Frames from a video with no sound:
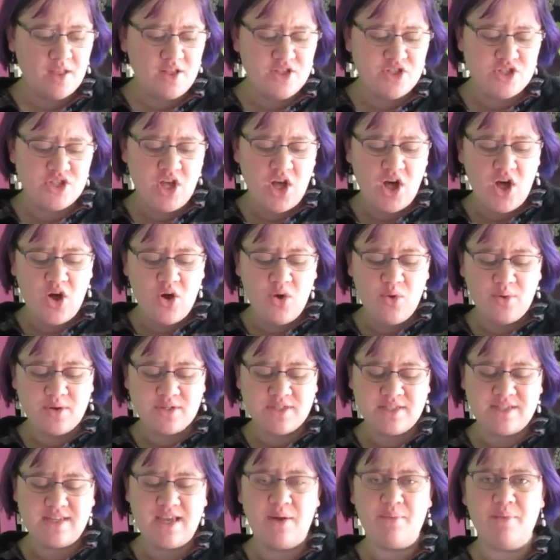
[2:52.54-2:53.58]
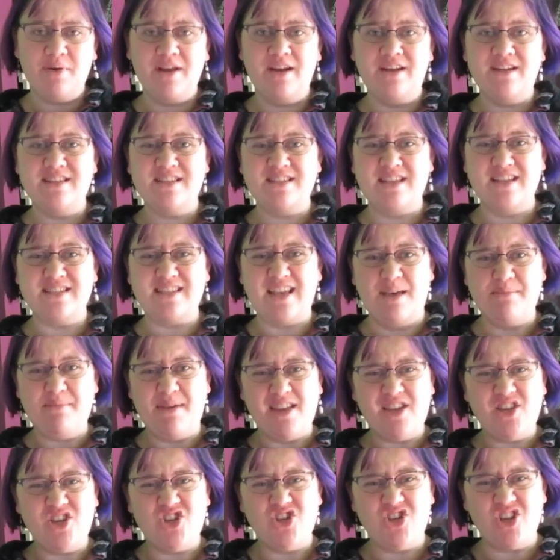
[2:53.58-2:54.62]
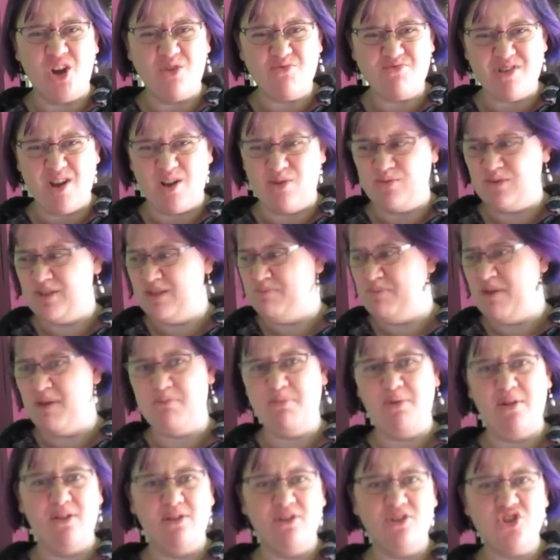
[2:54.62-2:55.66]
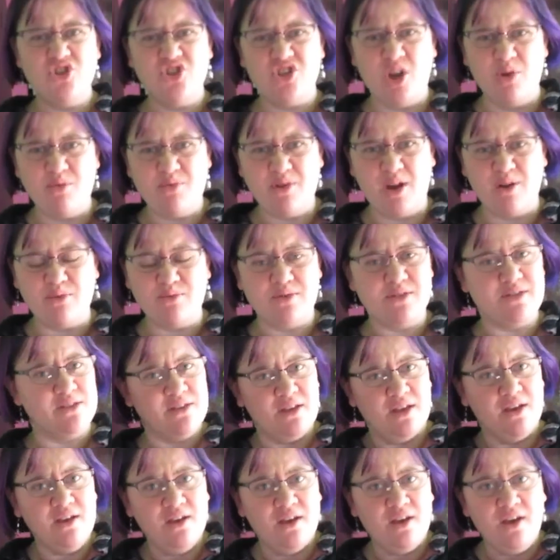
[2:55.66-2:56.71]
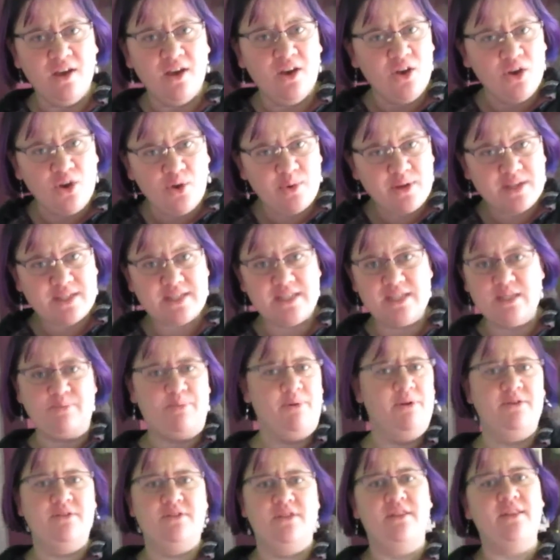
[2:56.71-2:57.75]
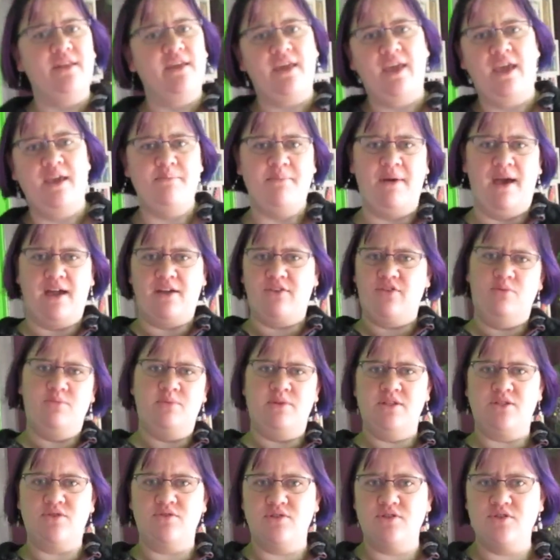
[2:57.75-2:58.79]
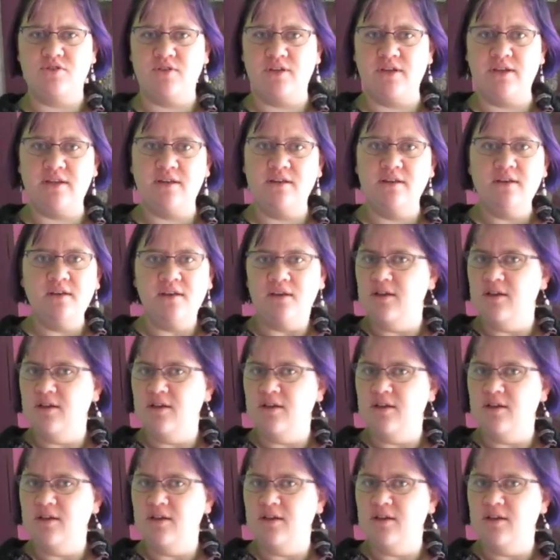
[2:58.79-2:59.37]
So today we're going to discuss, I made show notes, people, show notes. Who is this person that came back from this retreat?